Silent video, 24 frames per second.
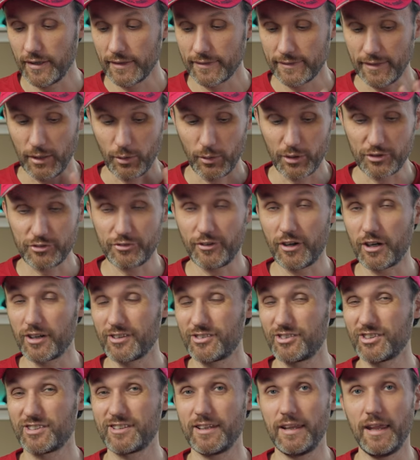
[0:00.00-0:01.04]
Now, as far as
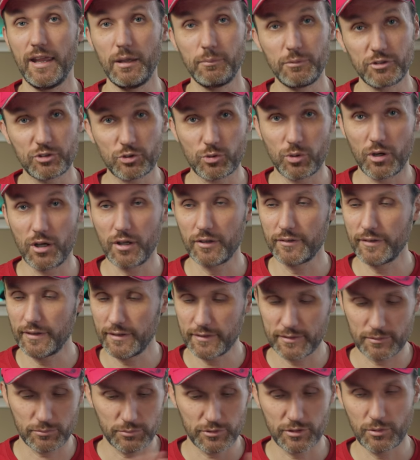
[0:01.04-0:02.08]
just the image quality,
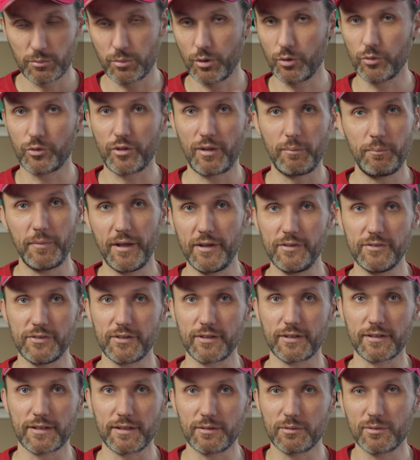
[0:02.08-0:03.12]
they're, they're both
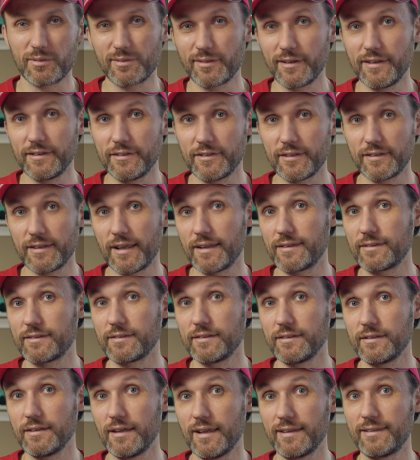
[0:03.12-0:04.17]
amazing. I really did not
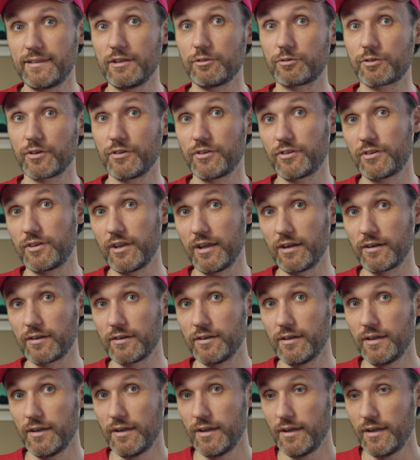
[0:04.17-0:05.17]
see a difference there.